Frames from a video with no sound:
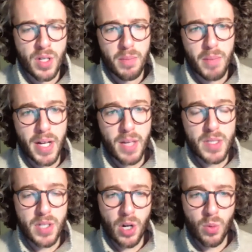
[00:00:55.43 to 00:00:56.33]
my name
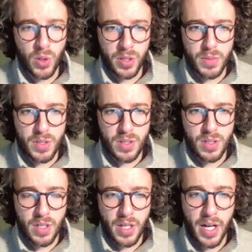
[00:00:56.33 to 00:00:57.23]
is Aaron Williams,
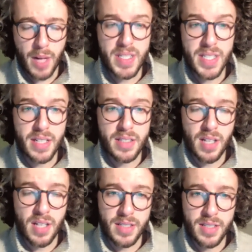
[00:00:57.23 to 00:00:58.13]
and I'm a data
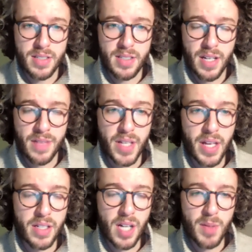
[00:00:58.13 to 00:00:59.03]
scientist in the
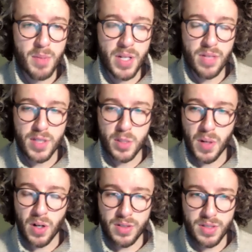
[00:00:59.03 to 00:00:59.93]
Income and Benefits
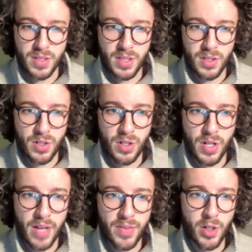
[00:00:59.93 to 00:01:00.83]
Policy Center
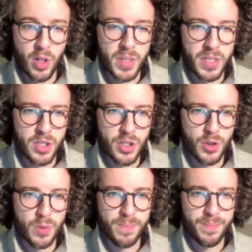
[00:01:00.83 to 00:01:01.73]
at the Urban
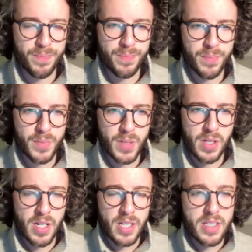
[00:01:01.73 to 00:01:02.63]
Institute.
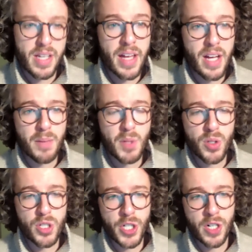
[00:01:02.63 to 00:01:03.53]
Today, I'm going
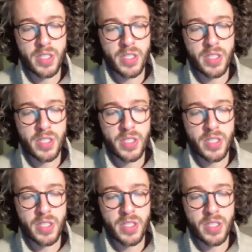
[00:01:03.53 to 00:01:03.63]
to share